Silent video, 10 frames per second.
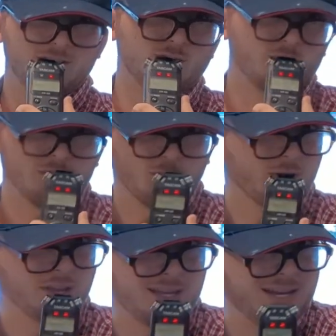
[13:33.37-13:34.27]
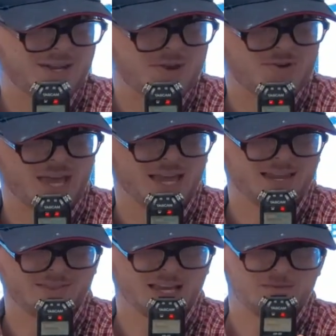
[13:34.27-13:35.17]
Do we really need to say
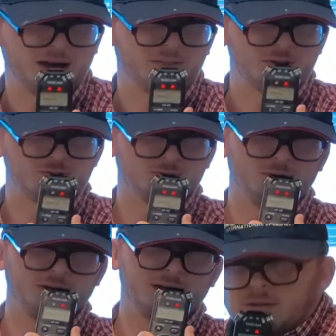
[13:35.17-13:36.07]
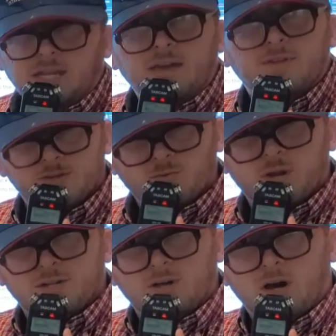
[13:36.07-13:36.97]
anything about this one? Dave doesn't
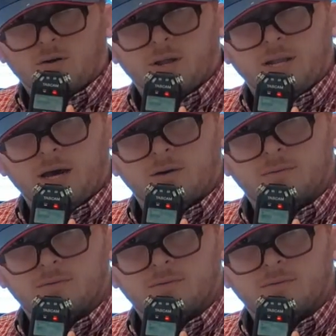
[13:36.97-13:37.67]
want to talk right now.